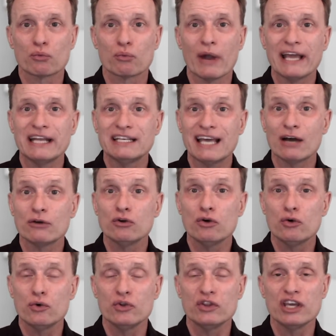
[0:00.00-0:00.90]
write down
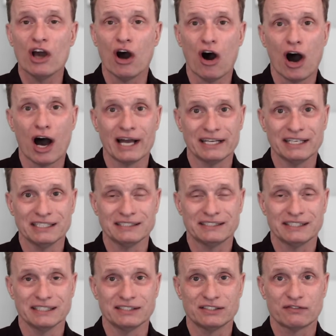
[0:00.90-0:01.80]
who the
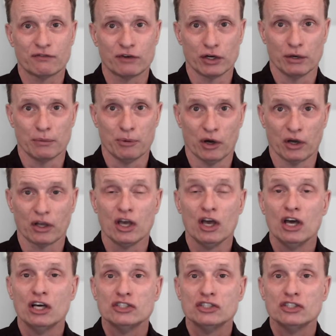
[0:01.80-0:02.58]
audience is for your book.